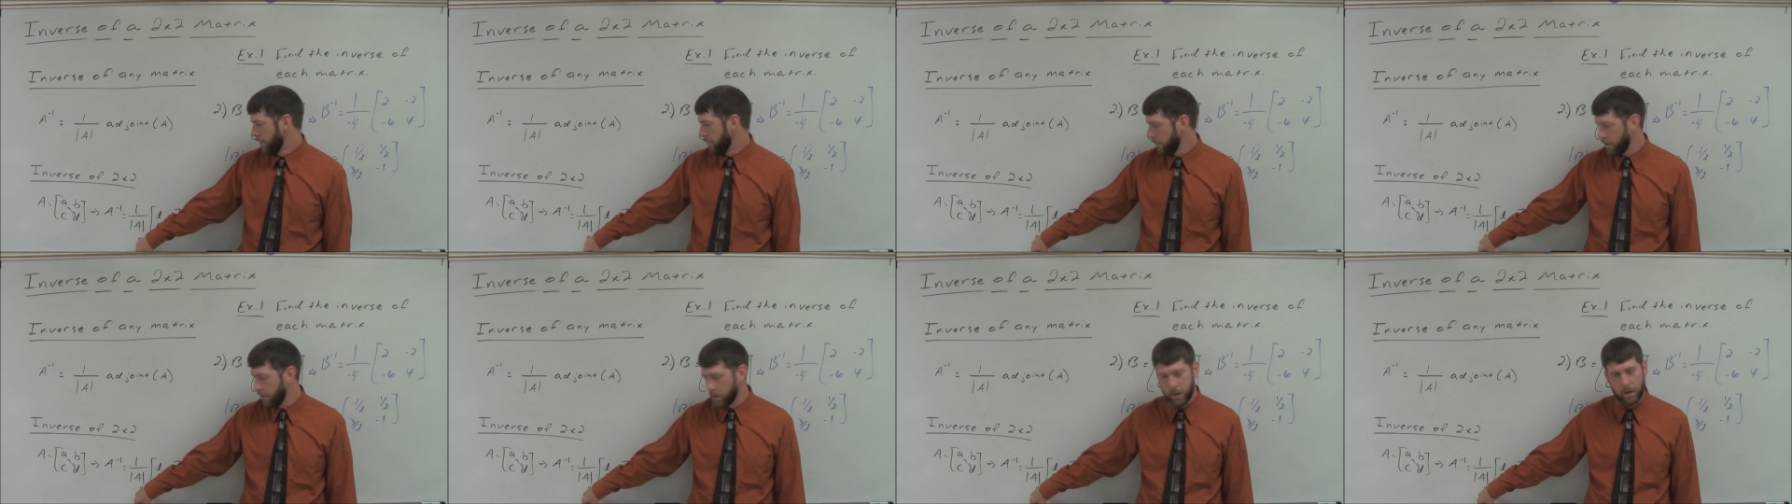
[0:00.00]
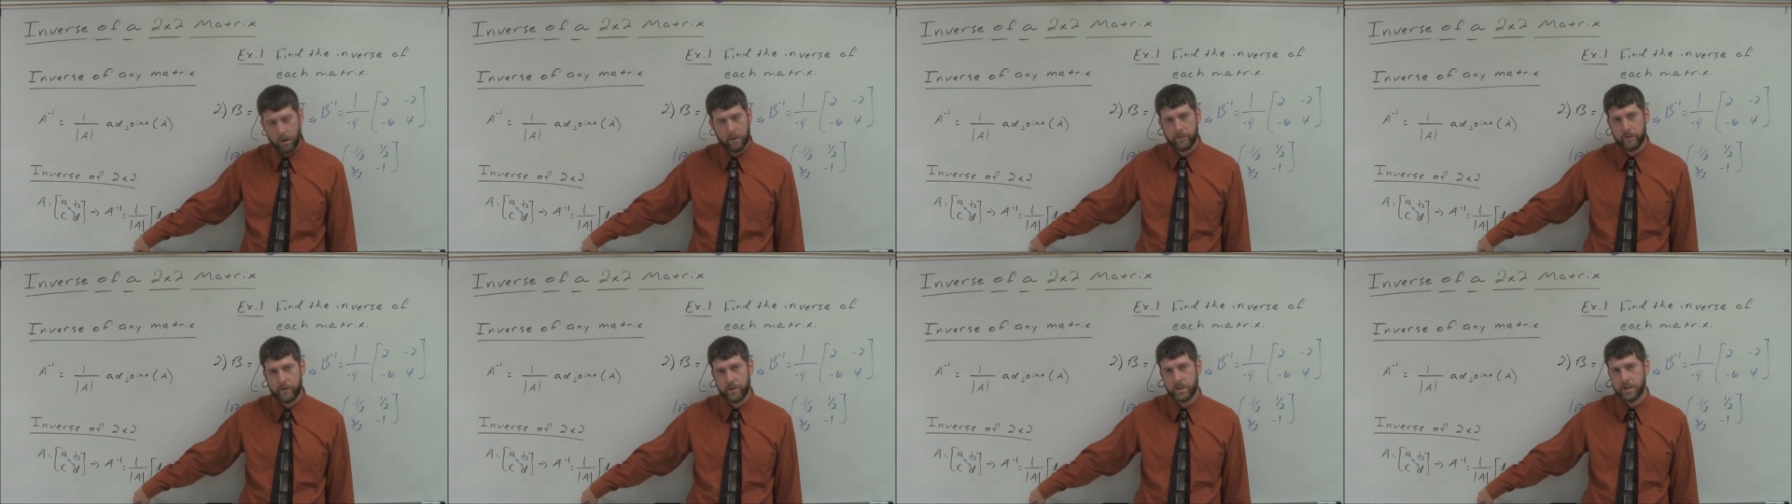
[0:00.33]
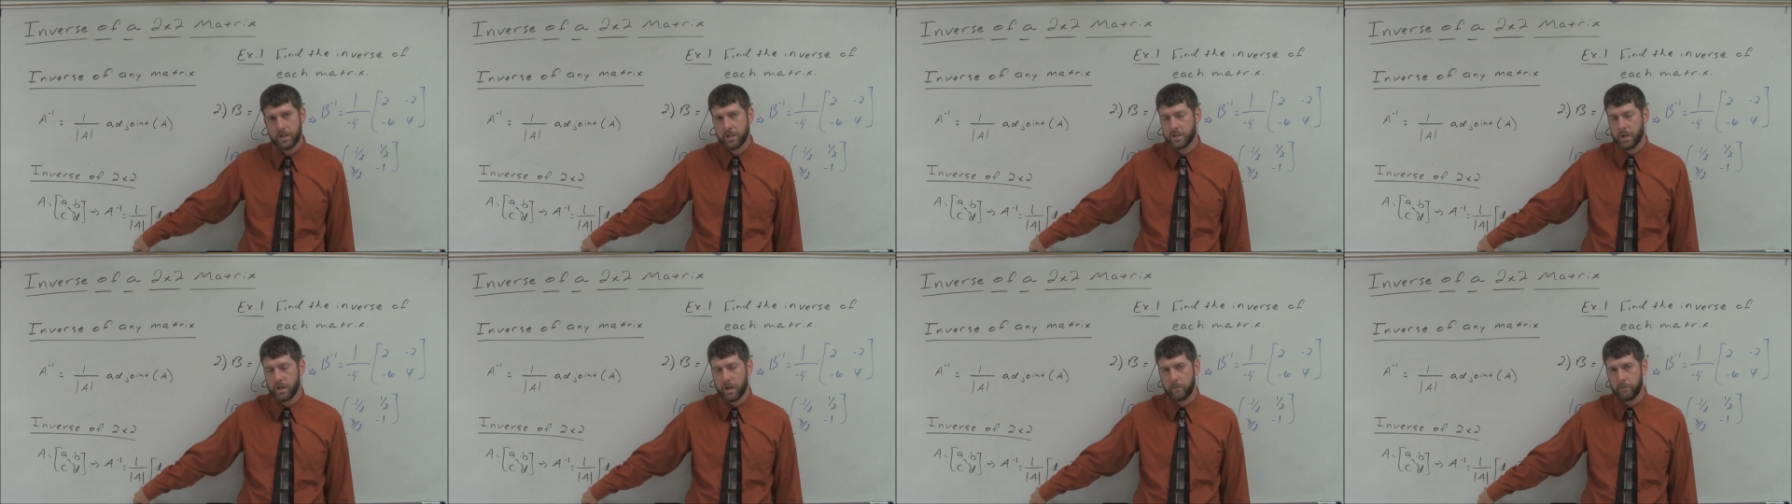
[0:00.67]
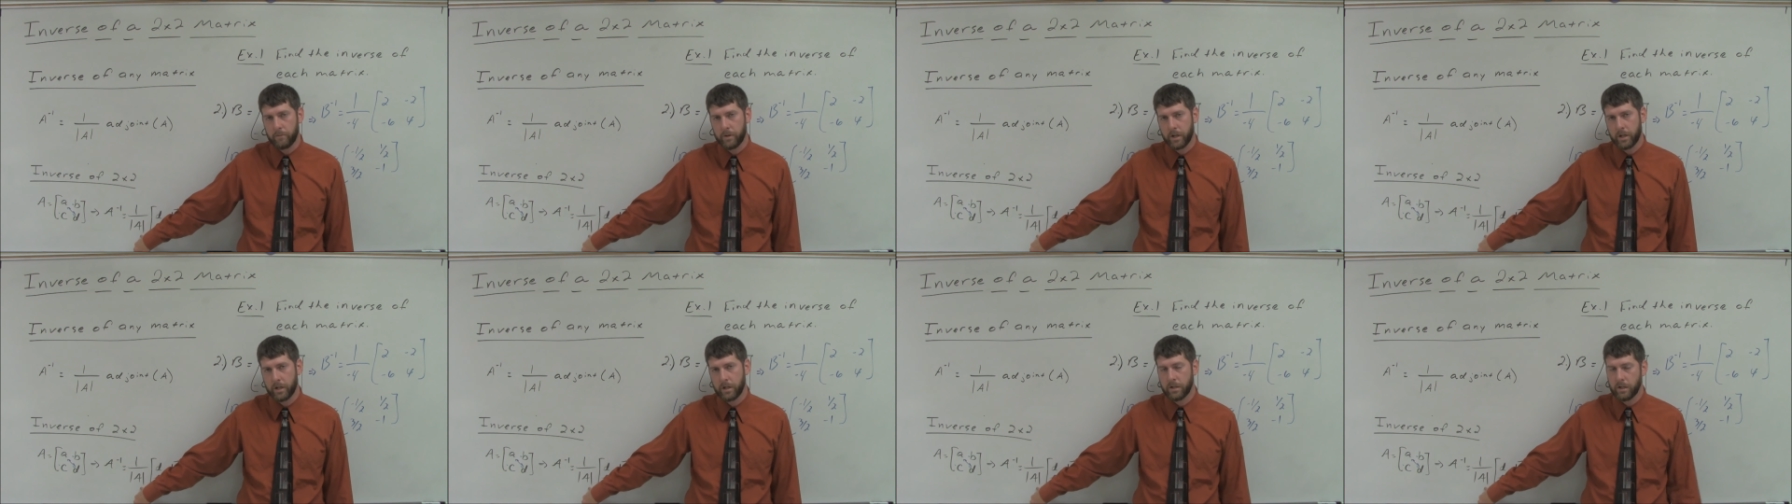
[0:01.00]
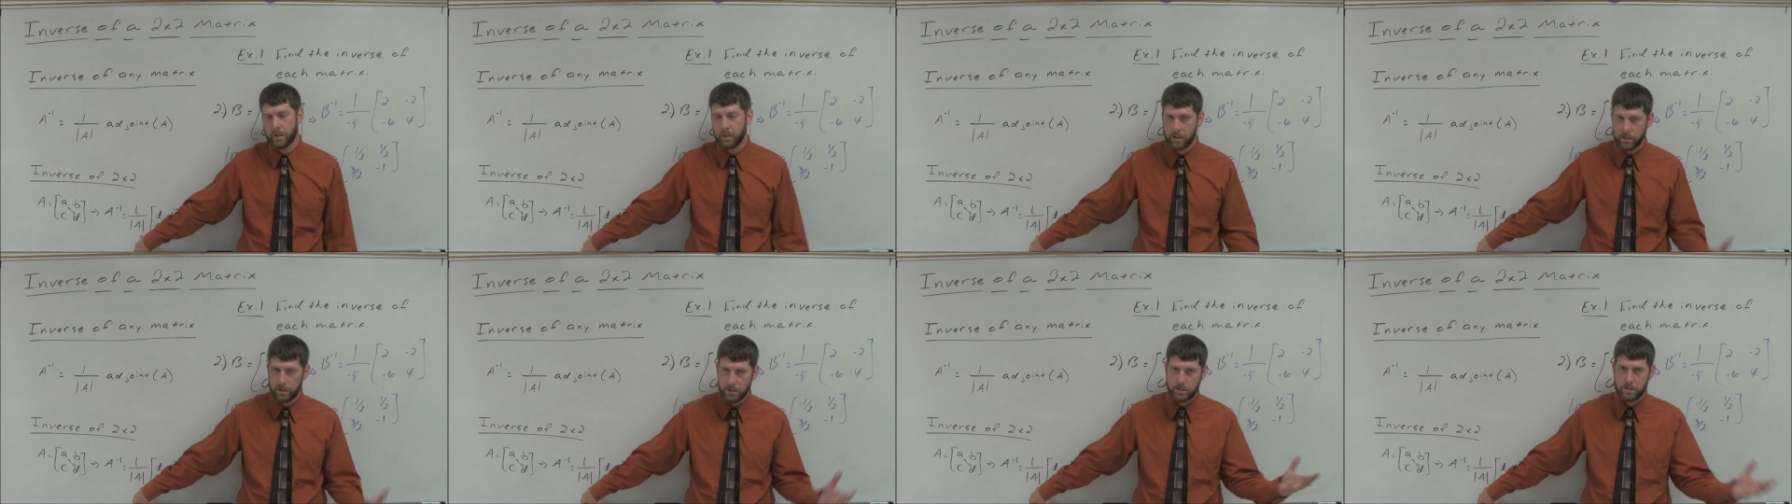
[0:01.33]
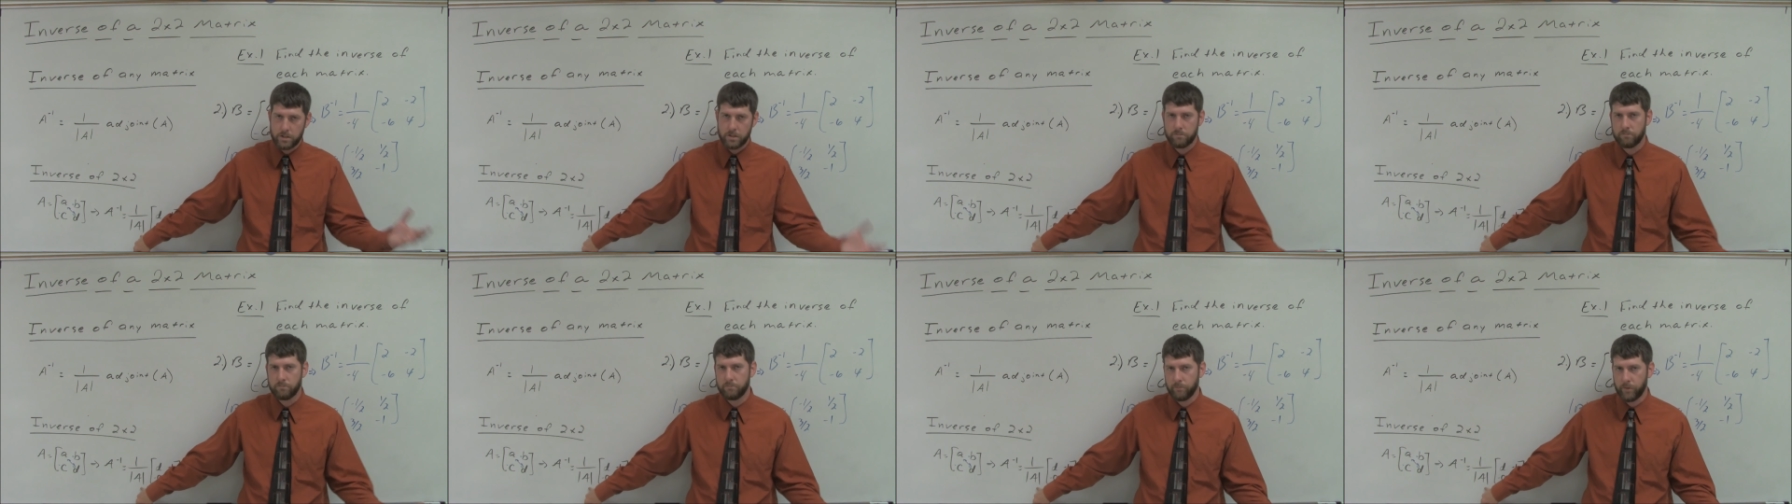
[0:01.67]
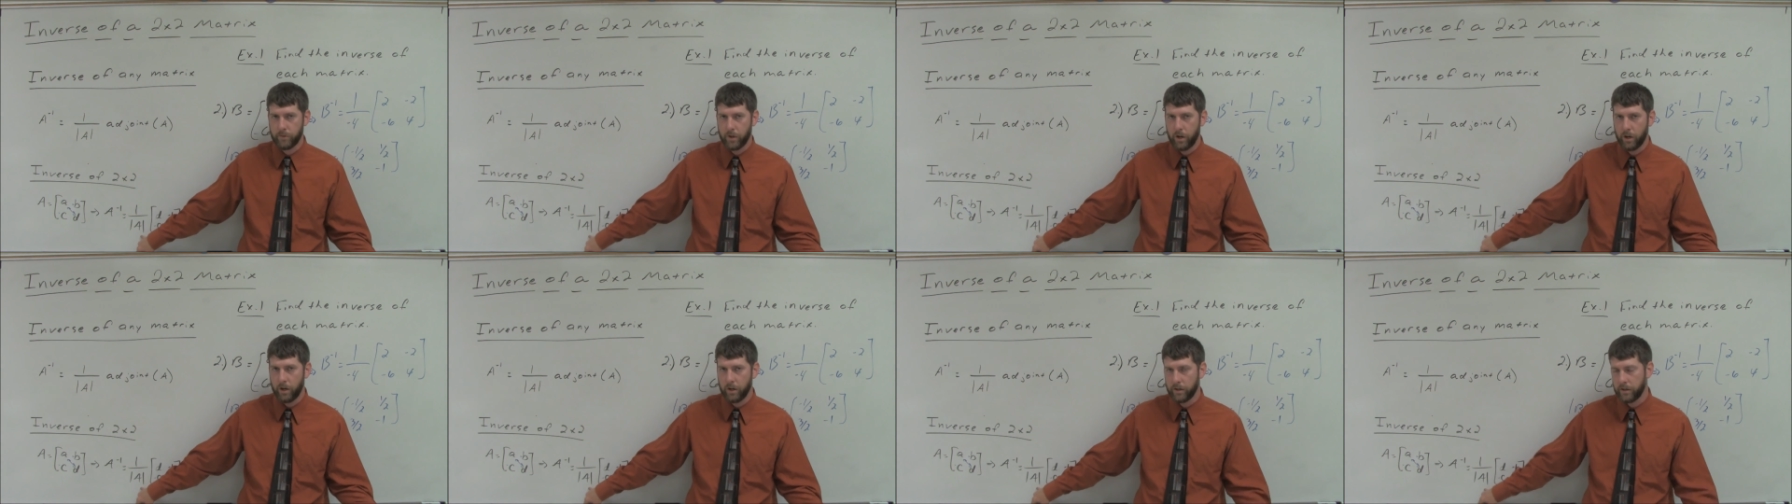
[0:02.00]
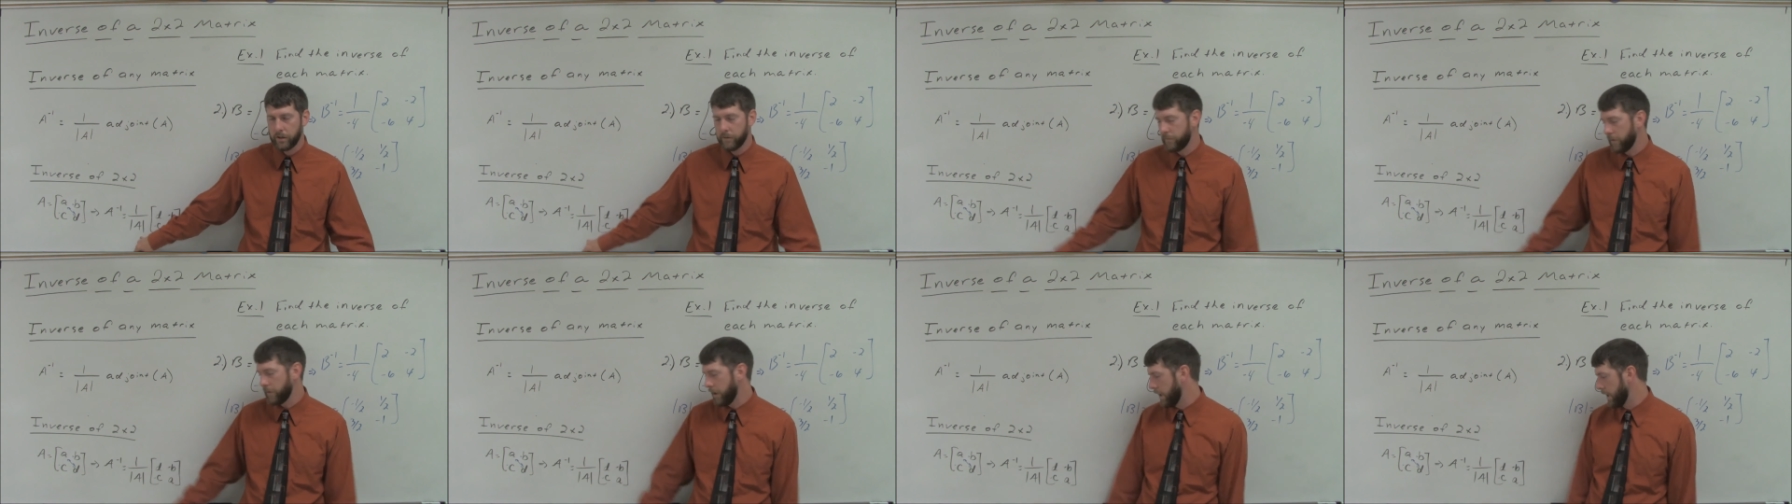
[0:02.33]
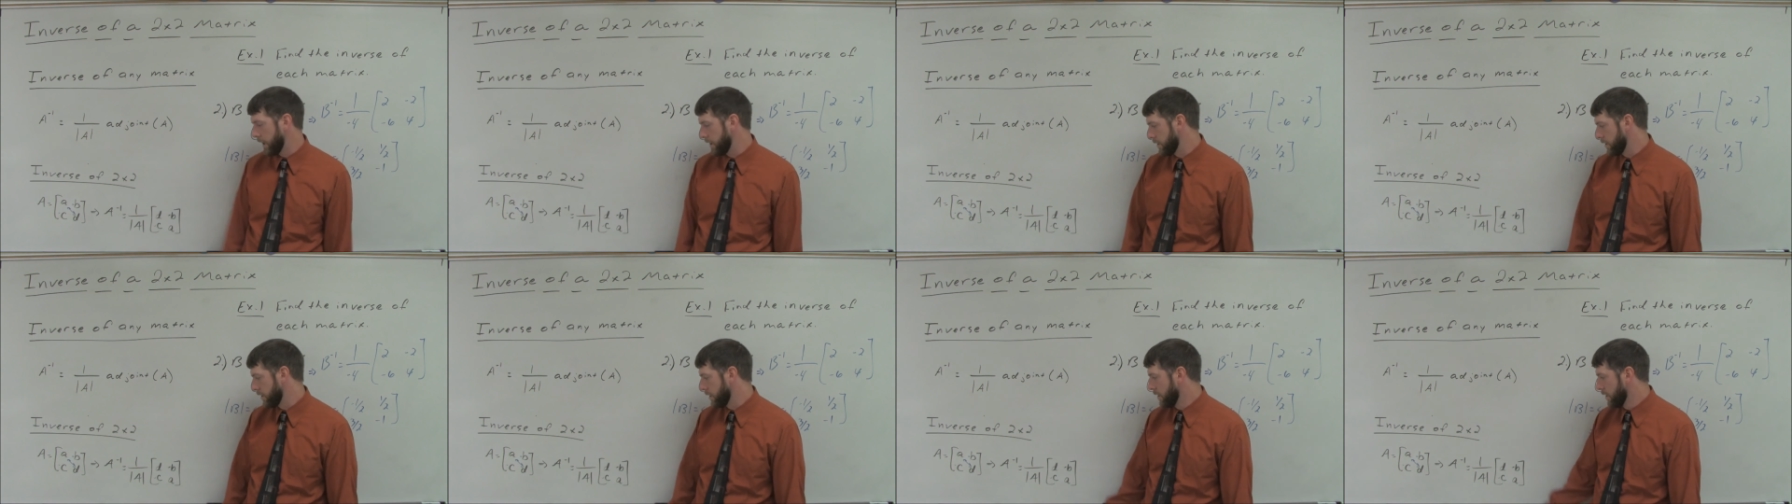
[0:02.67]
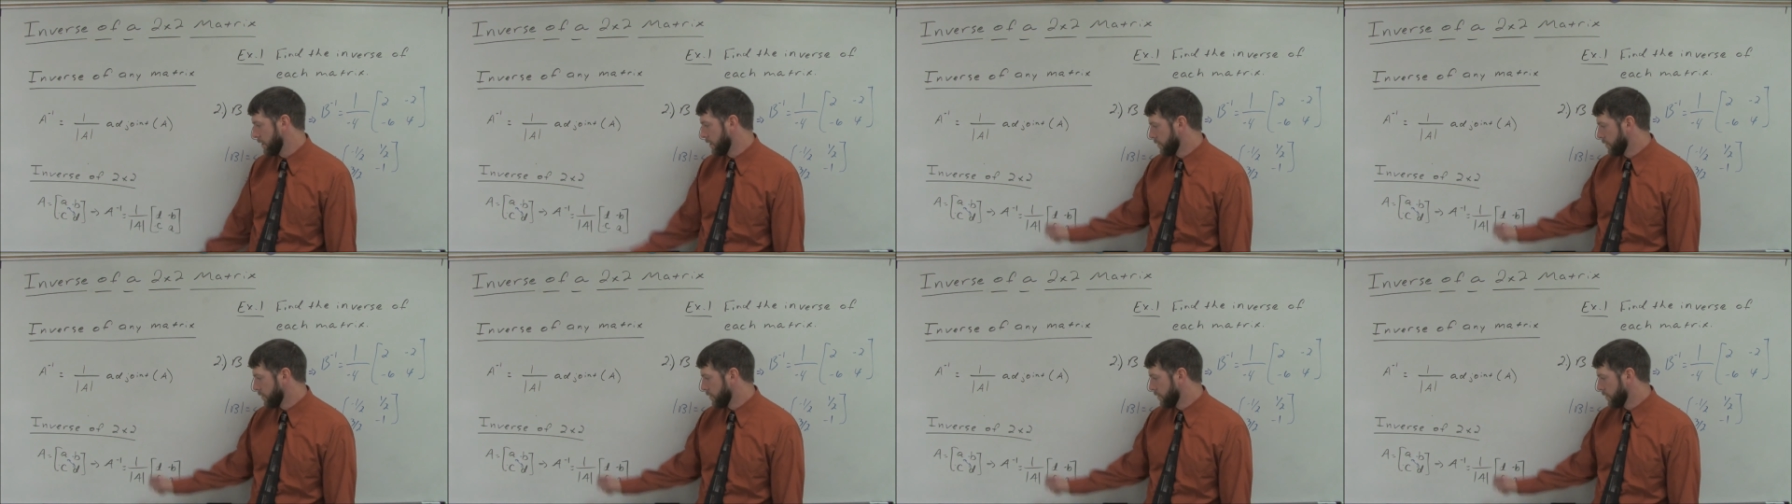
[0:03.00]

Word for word: one over the determinant is undefined.